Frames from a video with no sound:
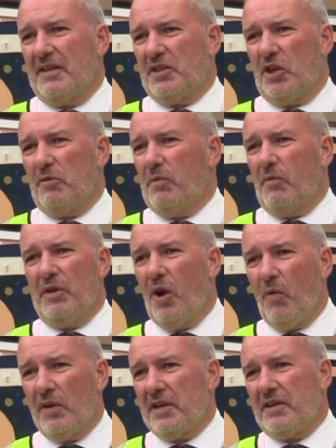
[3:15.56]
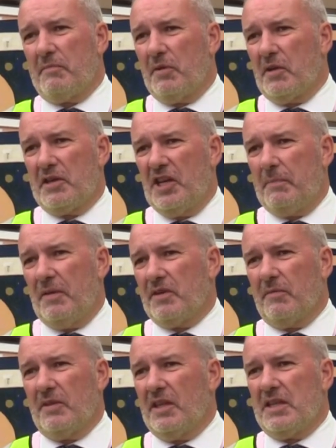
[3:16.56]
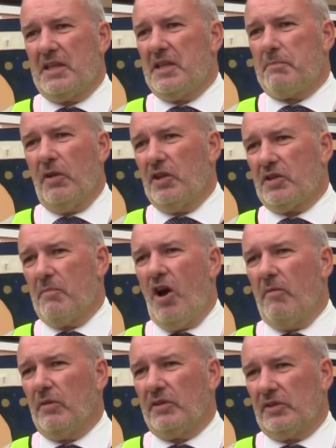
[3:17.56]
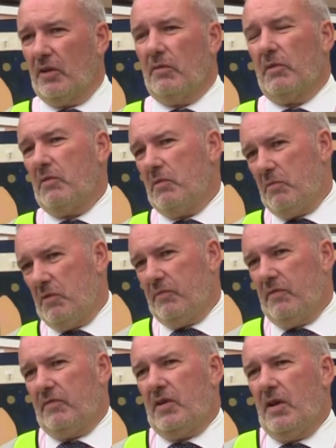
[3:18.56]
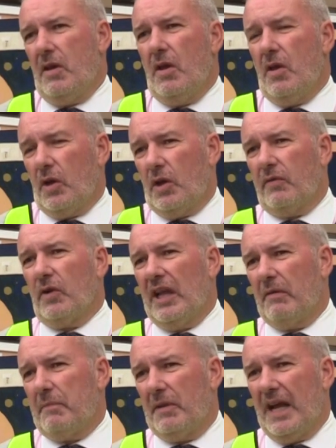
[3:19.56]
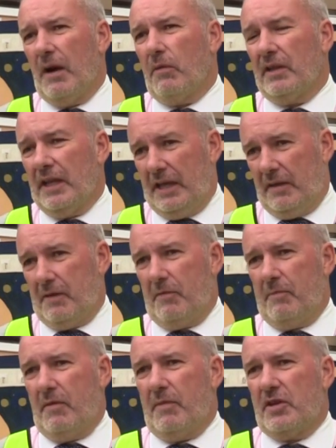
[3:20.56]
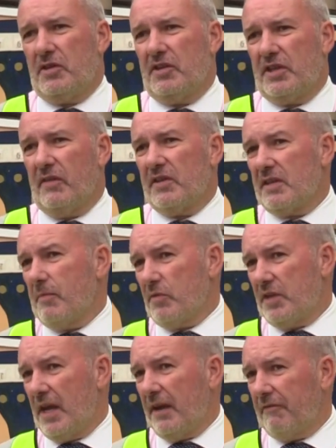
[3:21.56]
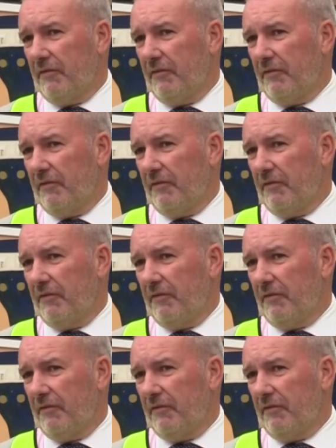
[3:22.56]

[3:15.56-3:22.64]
tube, but we don't want to put a chip in something that's polished marble. So we've covered all that with plywood, and like you mentioned yourself, there's a mosaic